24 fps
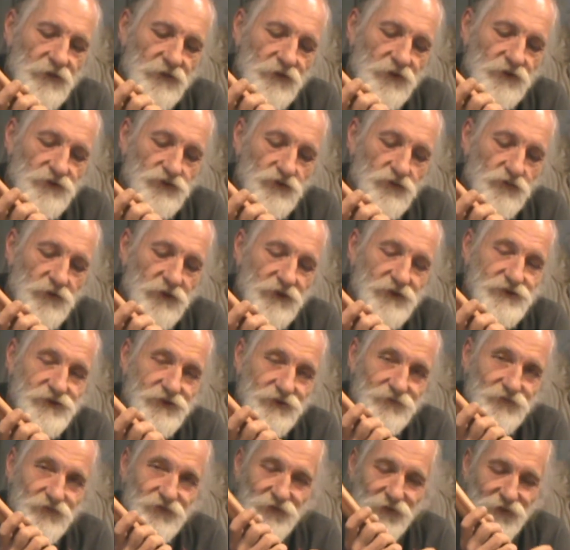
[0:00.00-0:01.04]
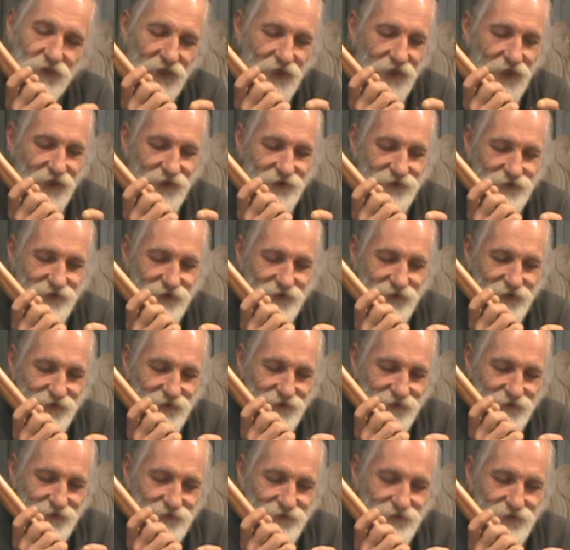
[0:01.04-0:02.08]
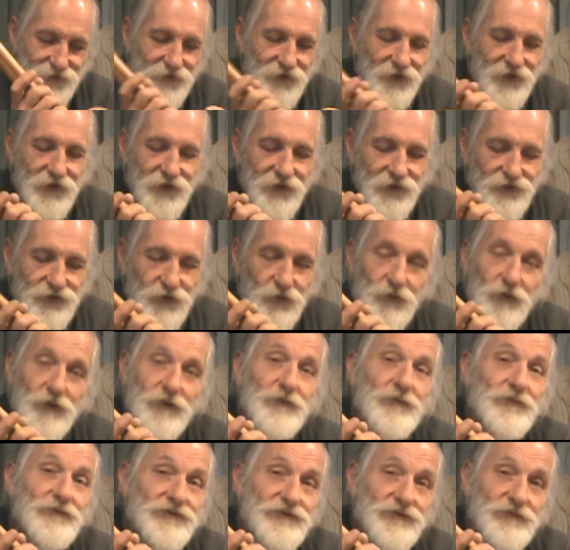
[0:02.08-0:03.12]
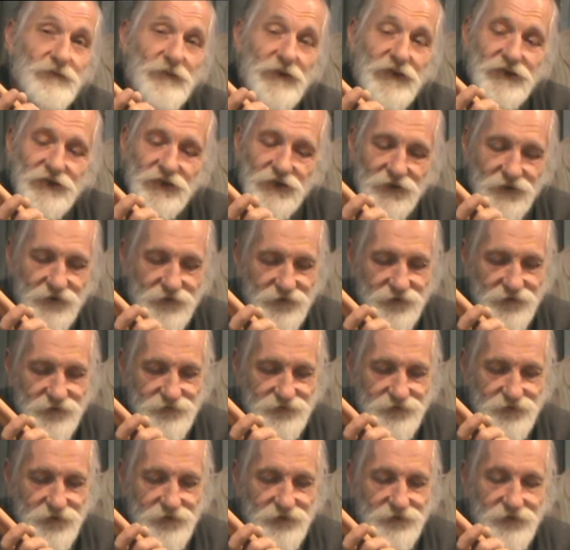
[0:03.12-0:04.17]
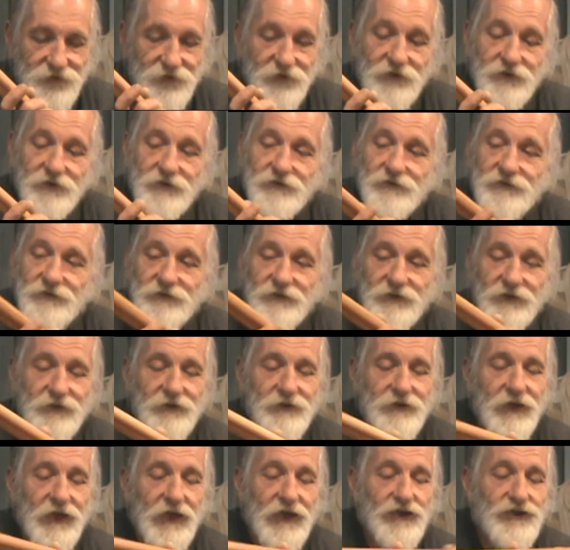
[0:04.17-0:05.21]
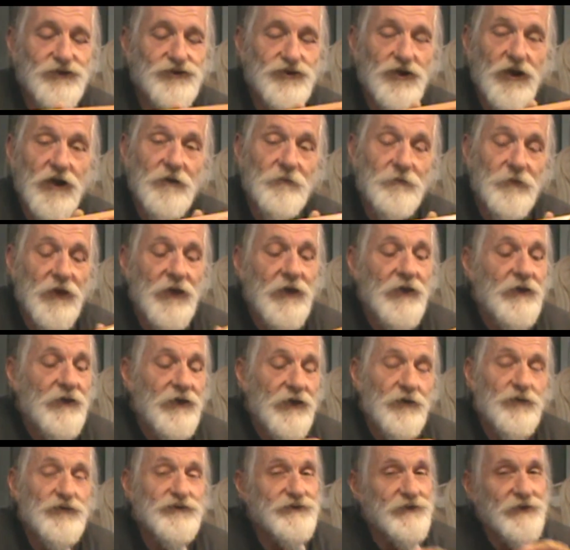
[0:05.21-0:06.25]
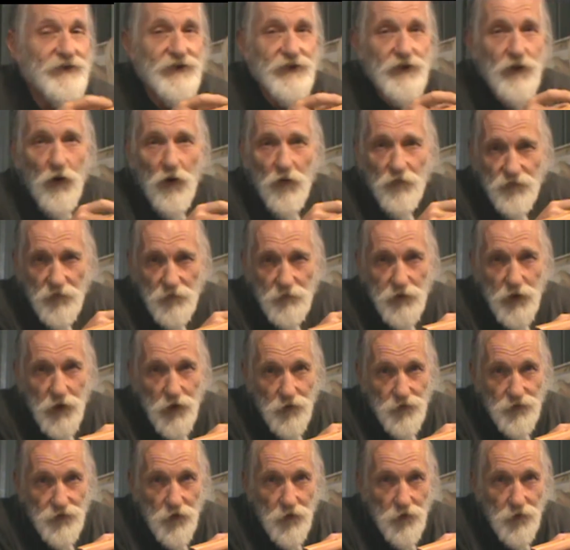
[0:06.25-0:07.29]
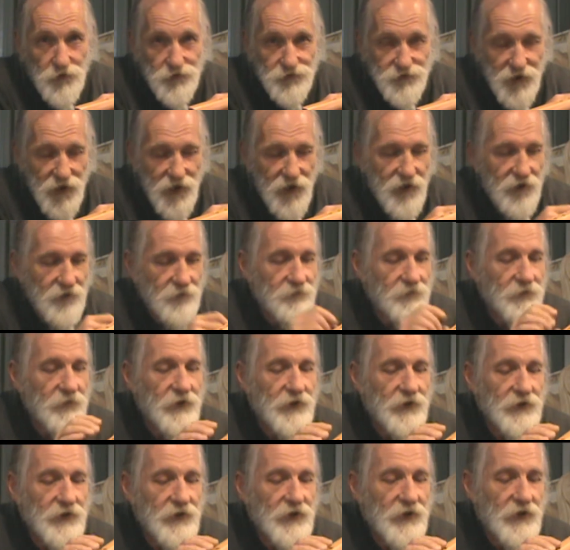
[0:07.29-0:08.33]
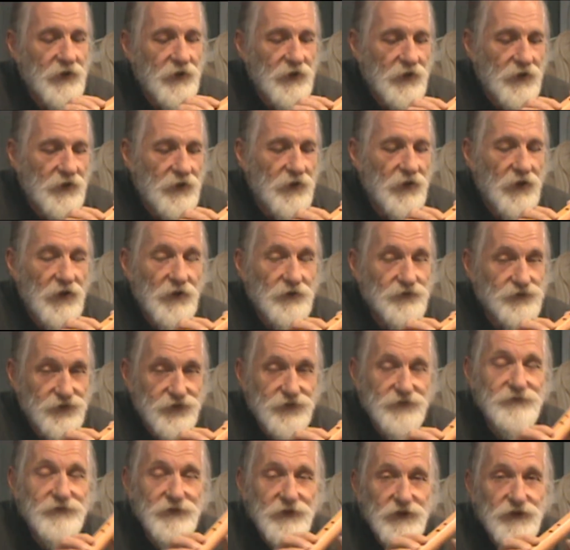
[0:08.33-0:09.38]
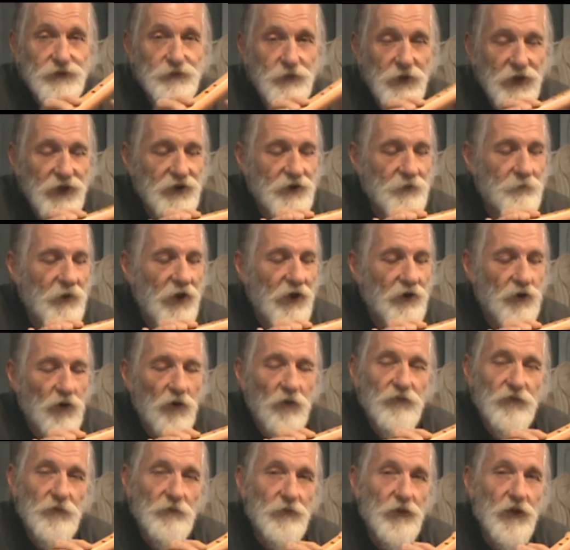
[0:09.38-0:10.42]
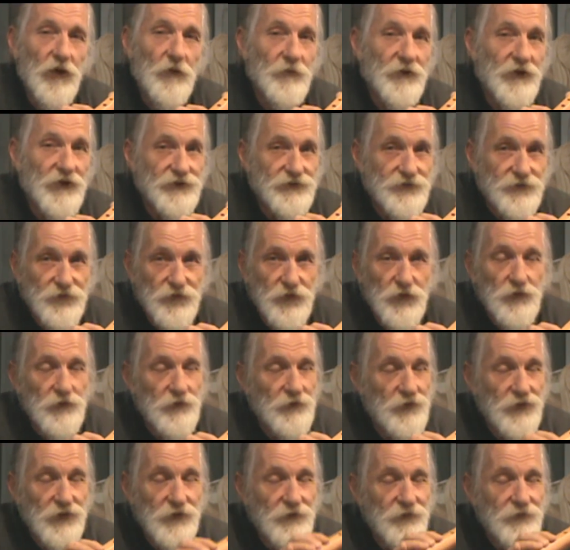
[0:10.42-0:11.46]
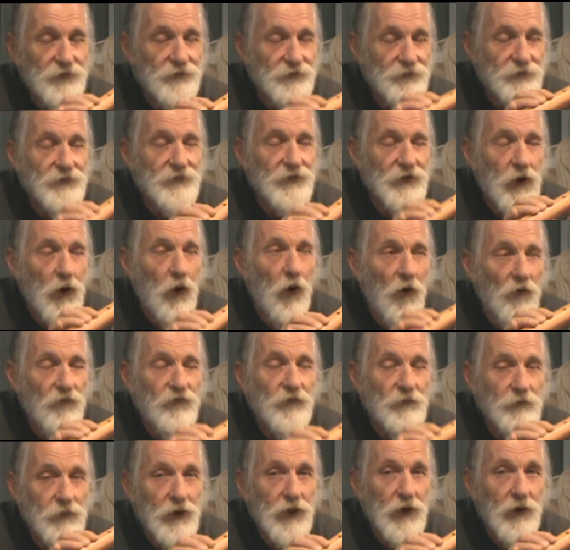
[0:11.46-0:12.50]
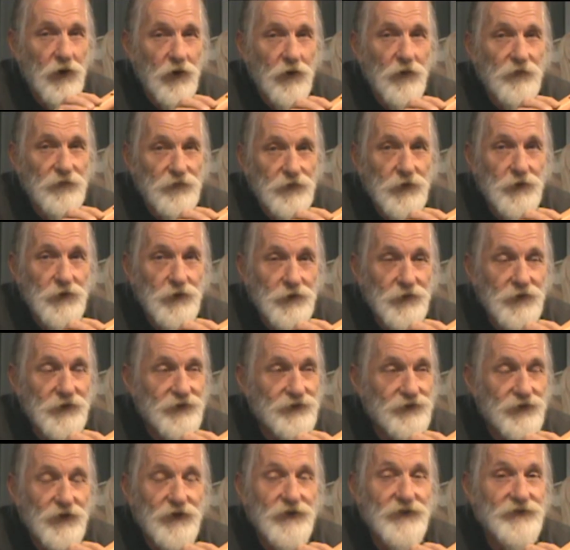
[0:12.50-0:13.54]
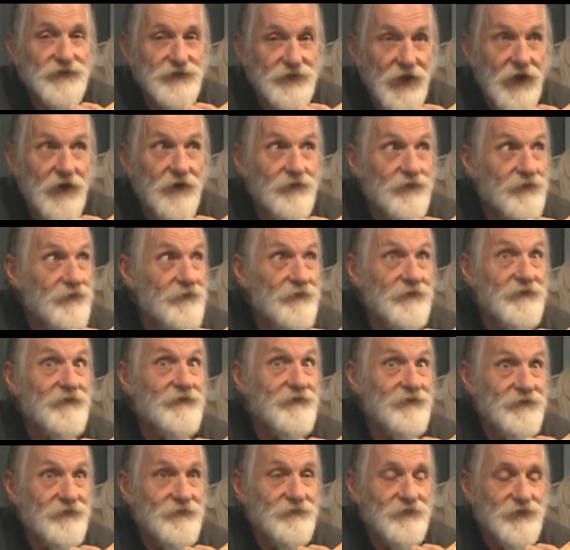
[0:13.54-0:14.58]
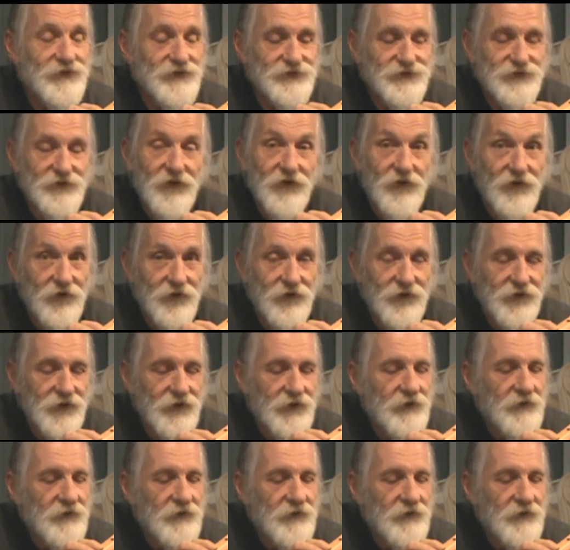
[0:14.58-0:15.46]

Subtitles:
there's a reason for that. The wood was speaking. It says A sharp. It was in the overblow the whole time. I'll explain about overblow, because if you overblow a flute, it's going to sound bizarre.